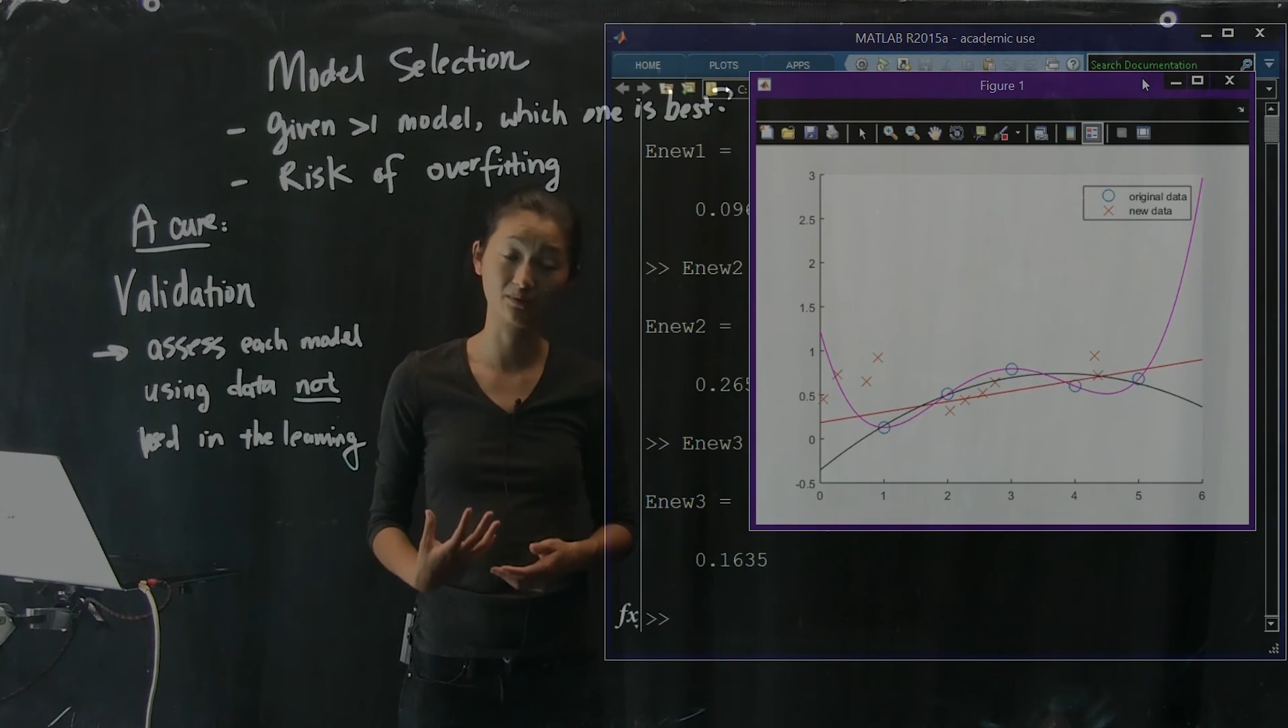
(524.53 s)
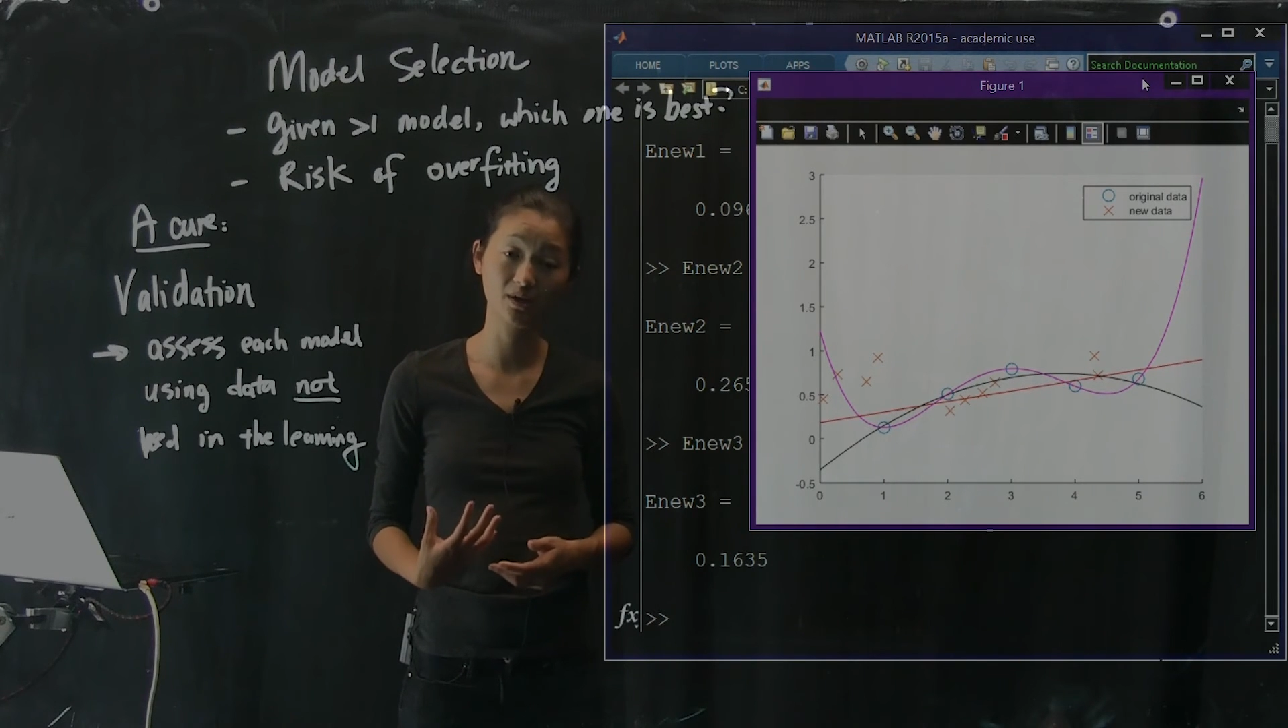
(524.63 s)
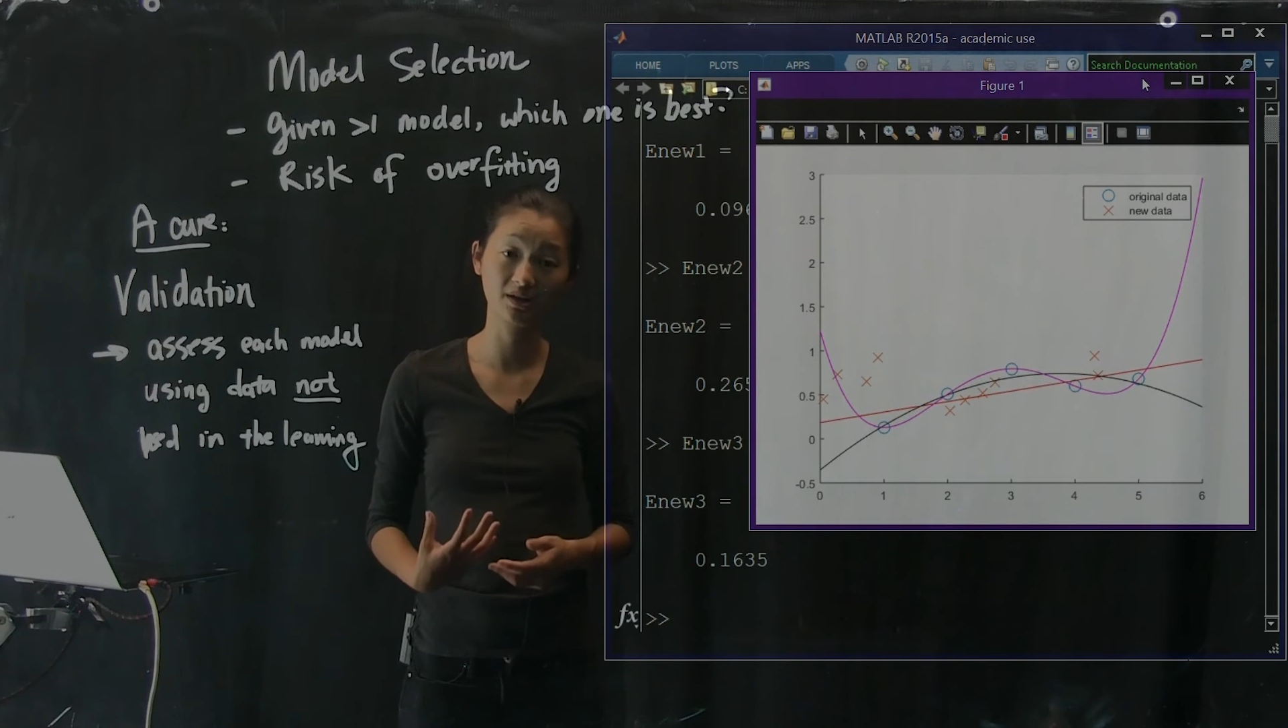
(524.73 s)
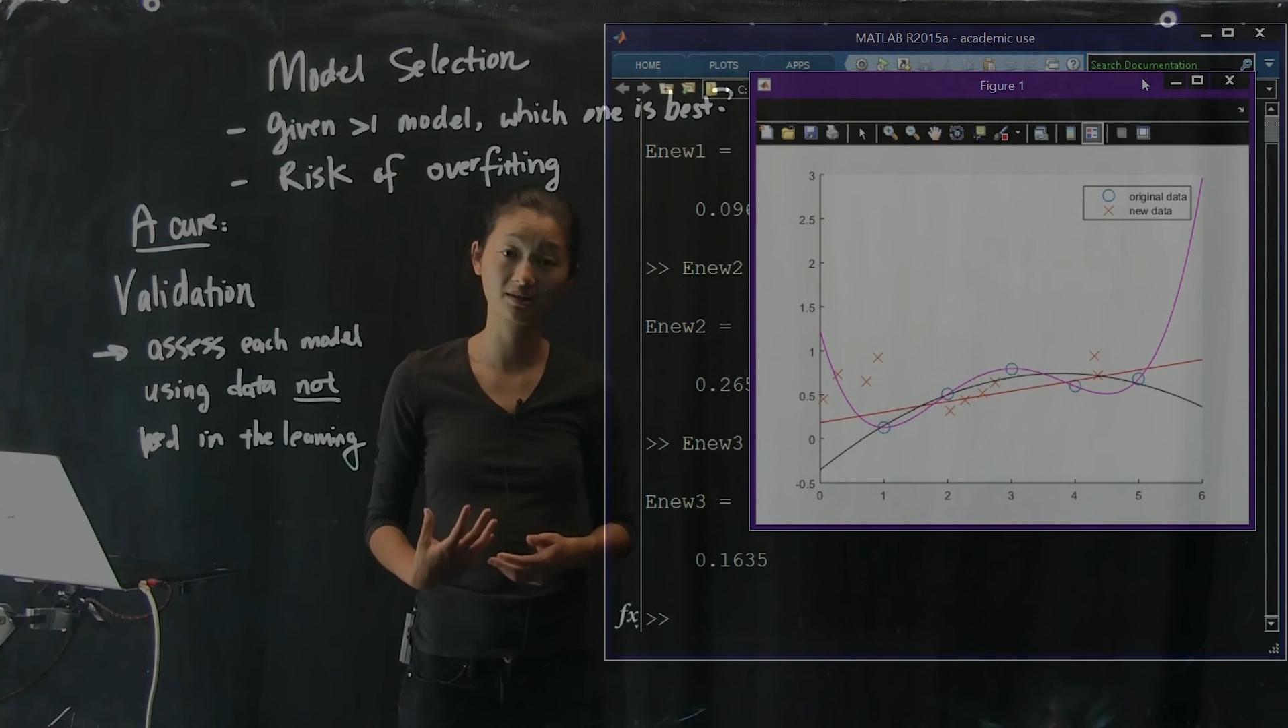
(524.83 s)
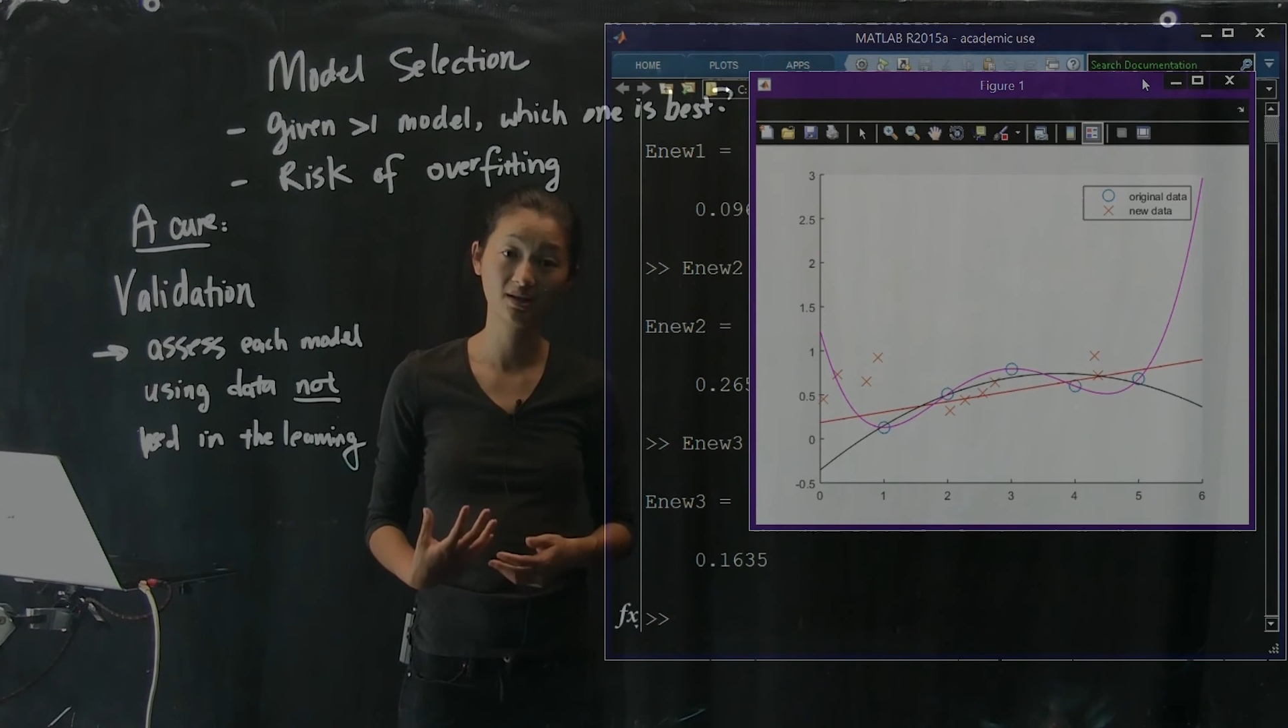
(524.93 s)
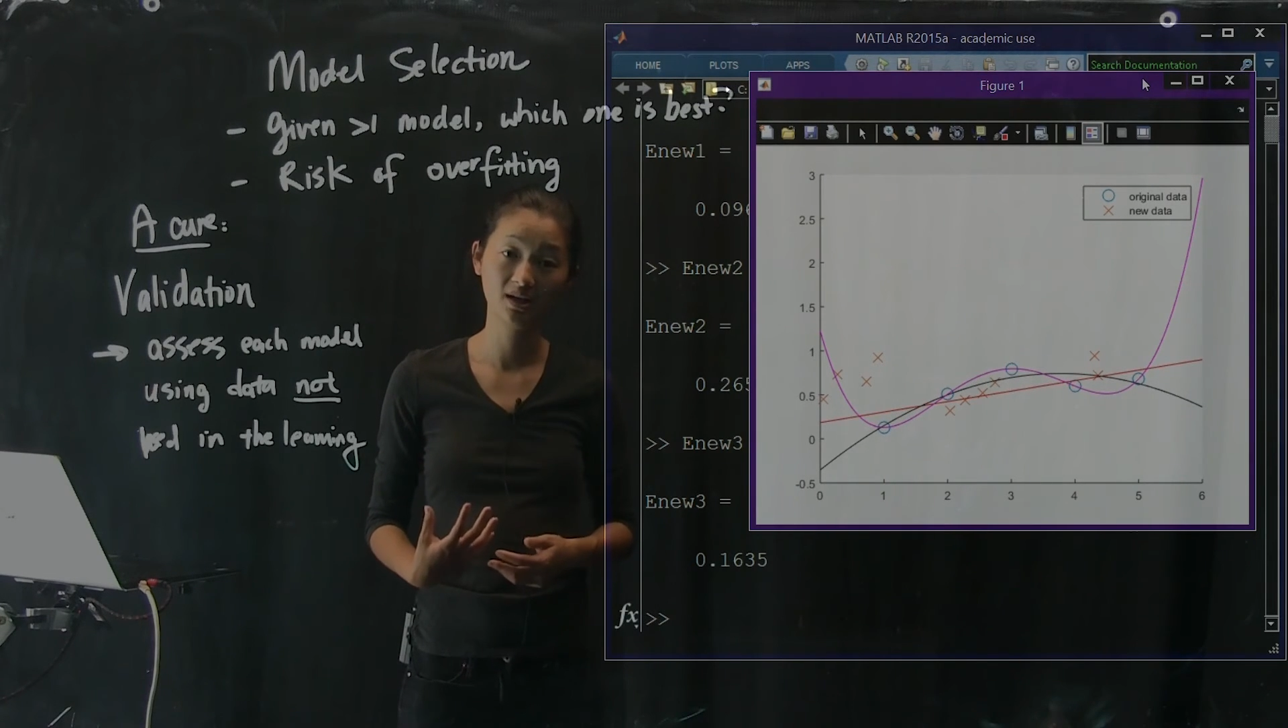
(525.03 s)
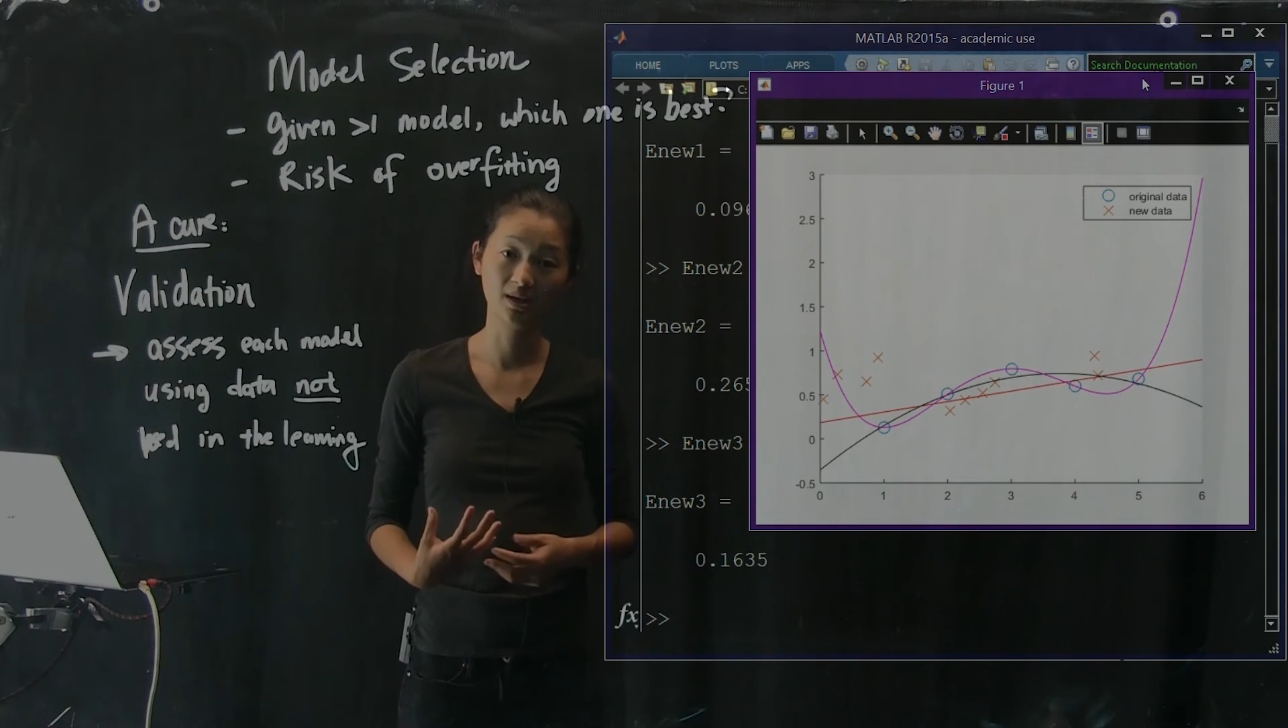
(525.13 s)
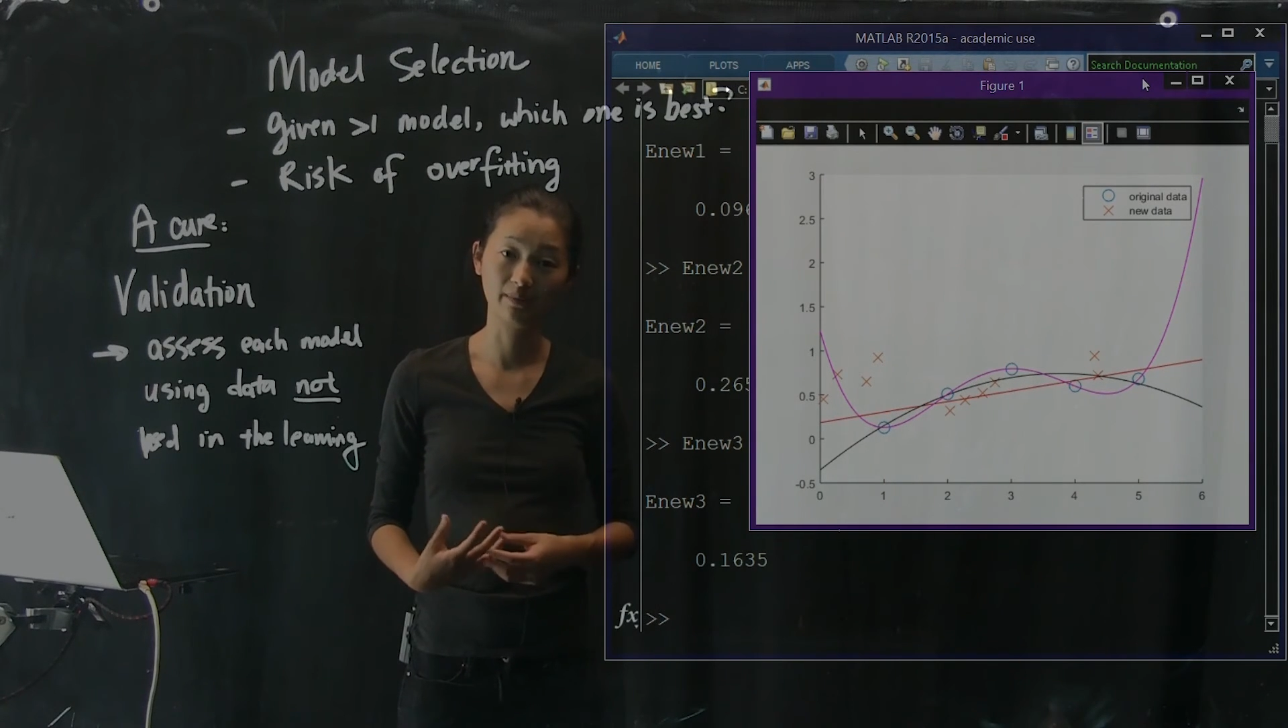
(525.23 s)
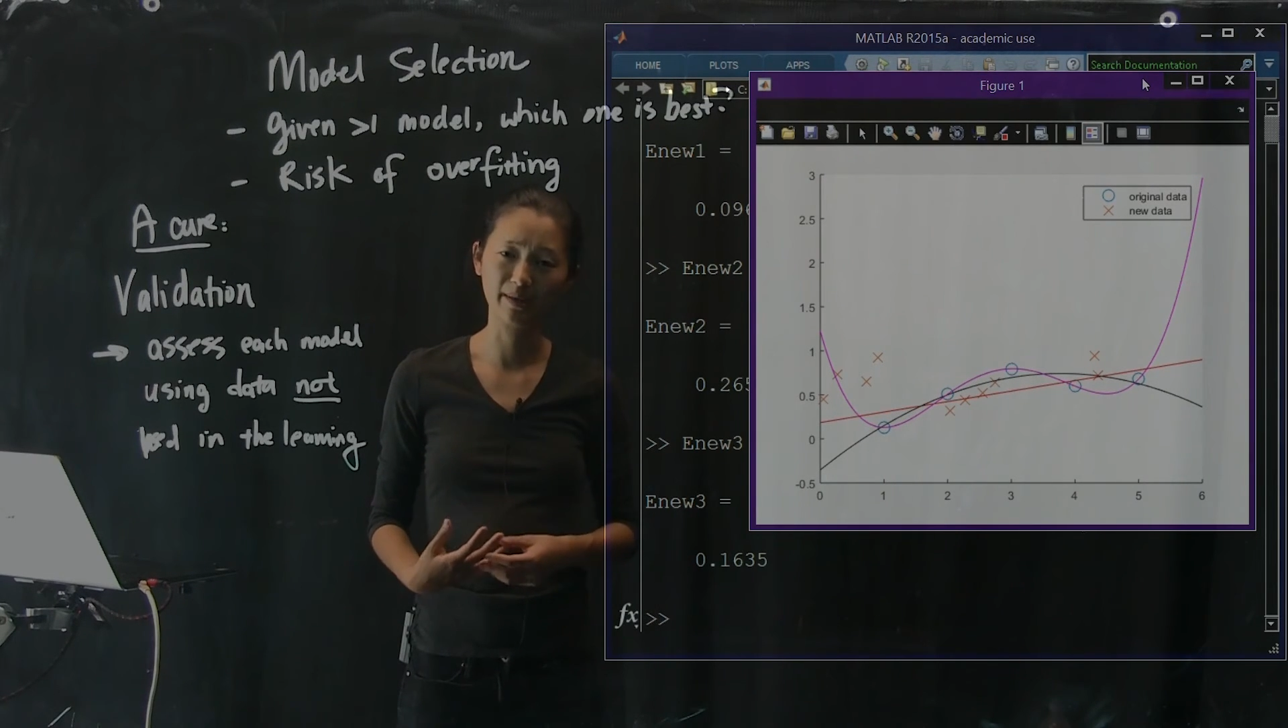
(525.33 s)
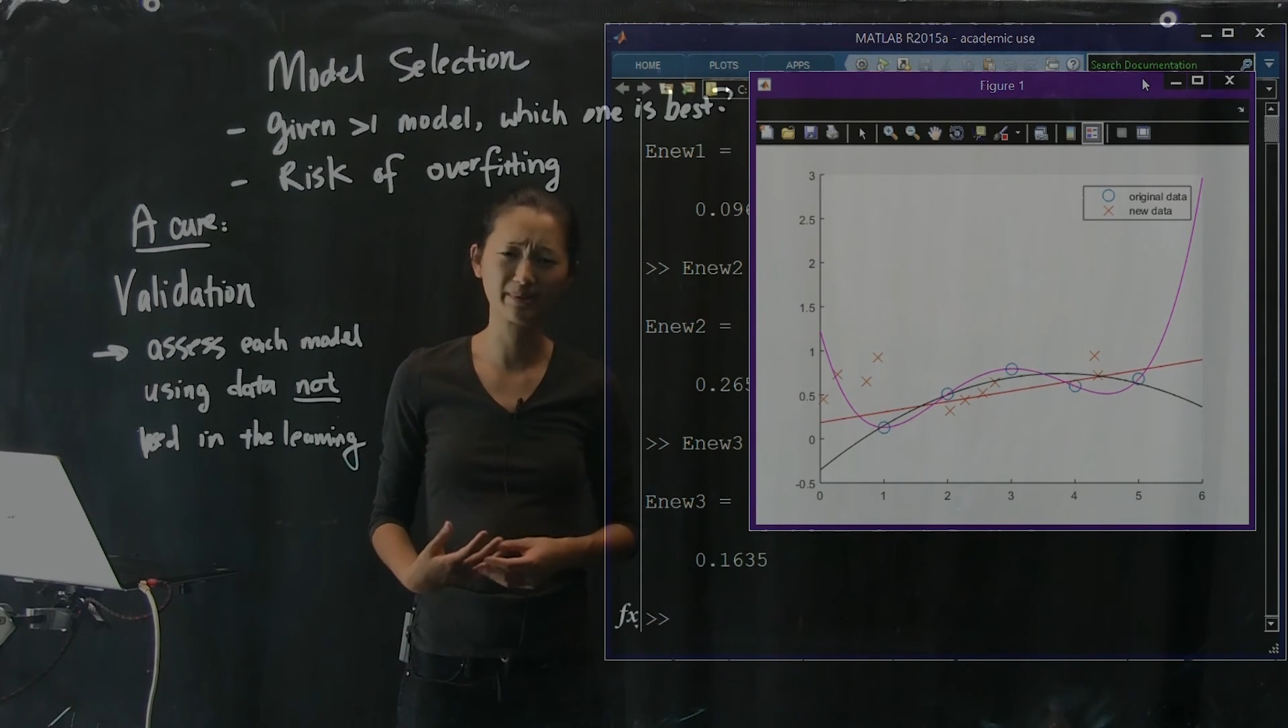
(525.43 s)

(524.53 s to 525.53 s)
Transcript: want, right?